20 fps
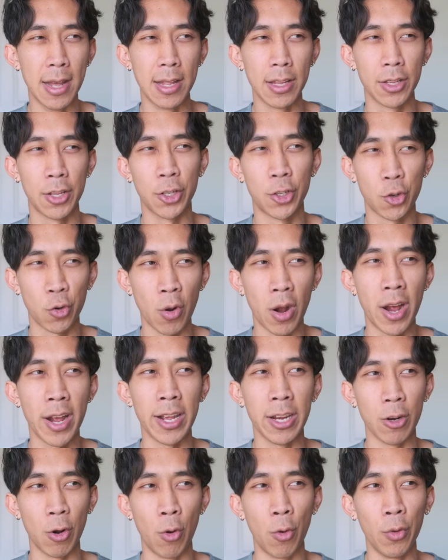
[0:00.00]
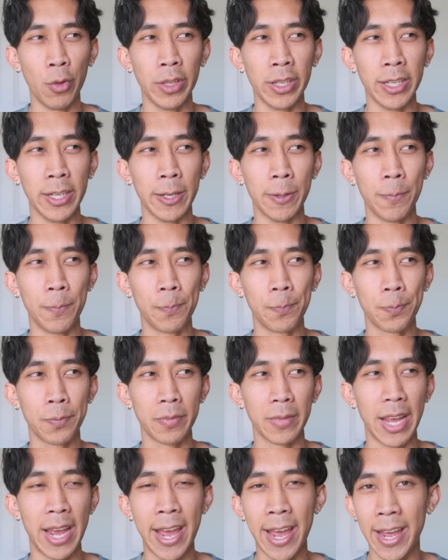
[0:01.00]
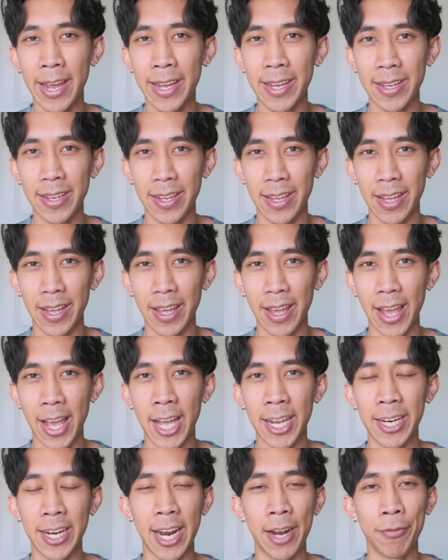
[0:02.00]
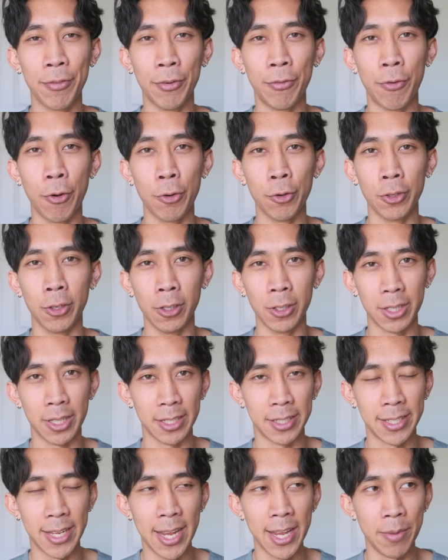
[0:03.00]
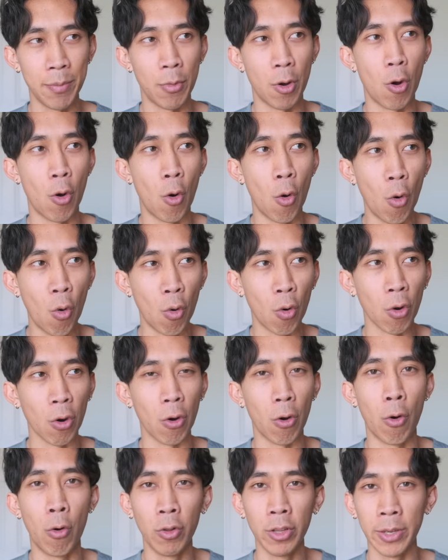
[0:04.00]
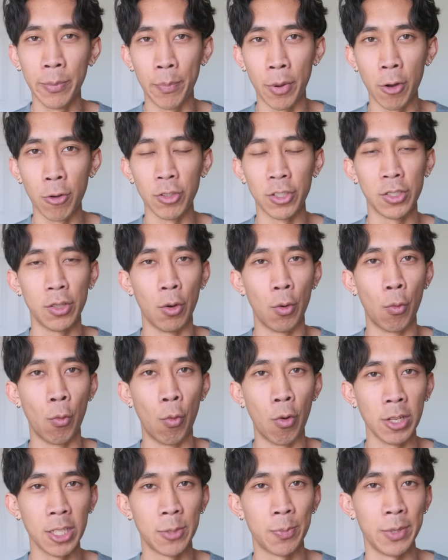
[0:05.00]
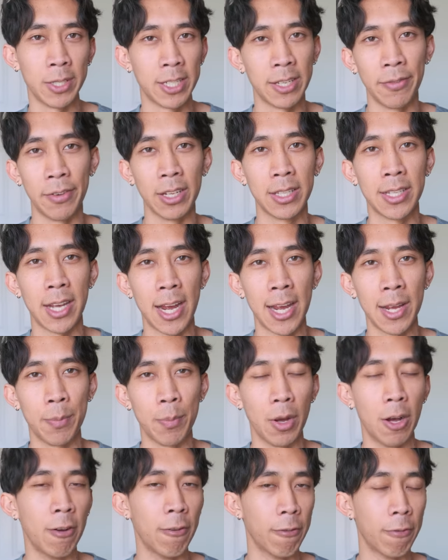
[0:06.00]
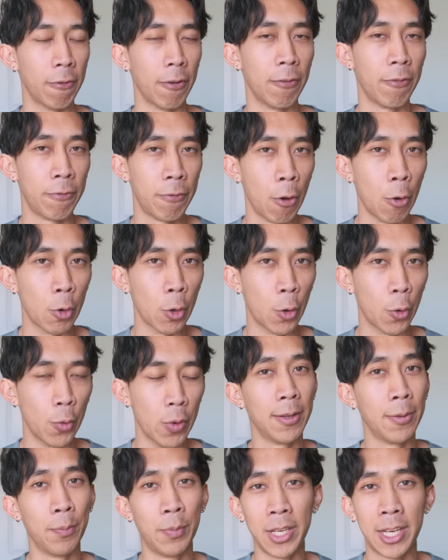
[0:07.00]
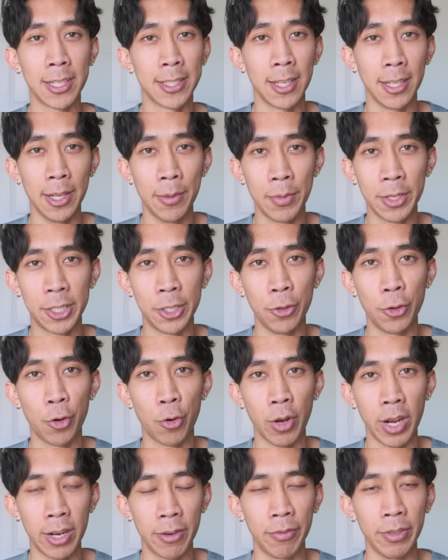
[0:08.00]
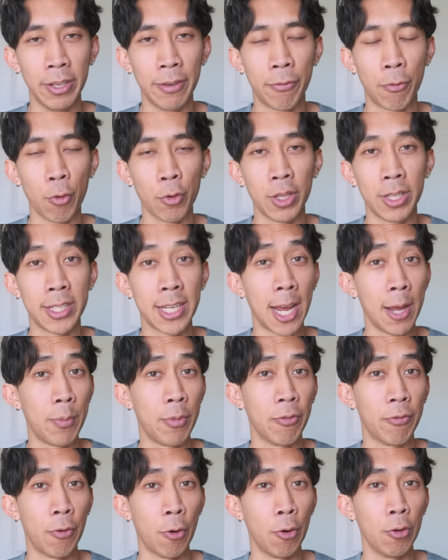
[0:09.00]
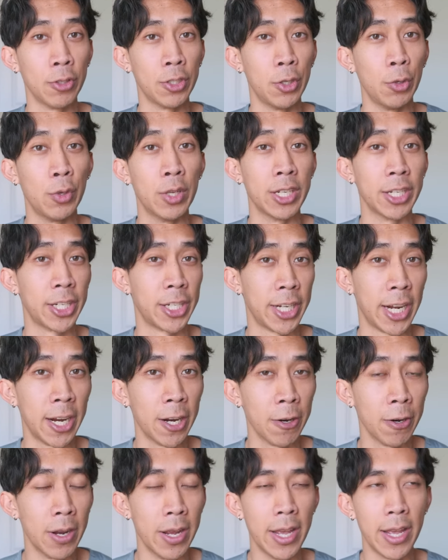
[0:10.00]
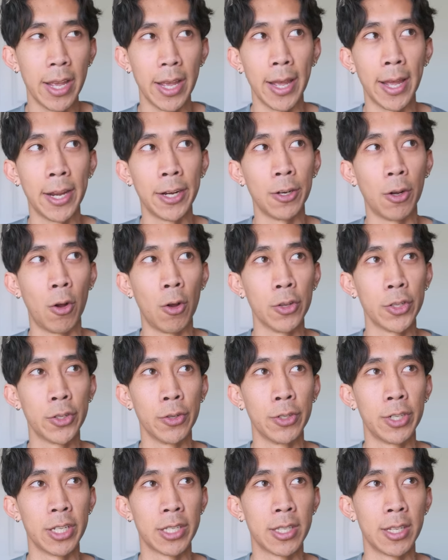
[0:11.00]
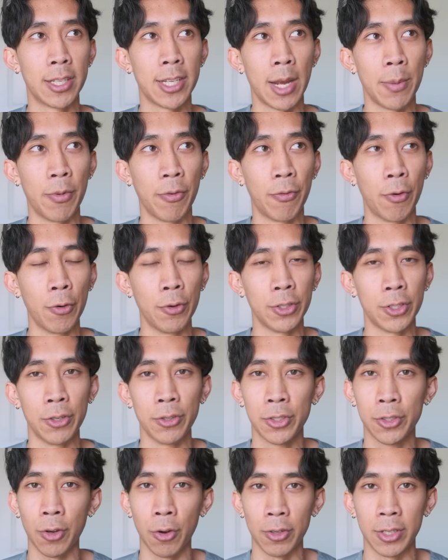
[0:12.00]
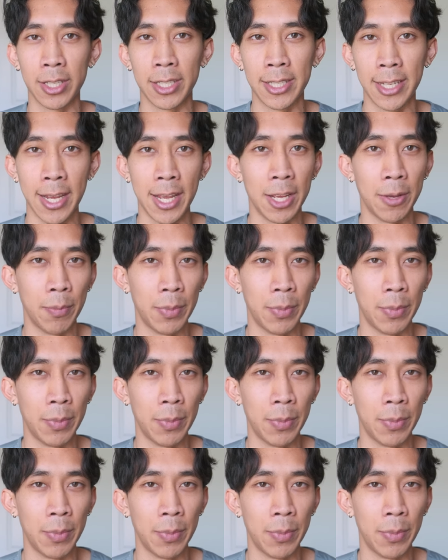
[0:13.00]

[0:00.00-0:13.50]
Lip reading: to try and only A, edit every photo to look the same, or only post one specific type of photo, because it limits you creatively for the type of photos you can share, and also just the type of photos you'll start to take,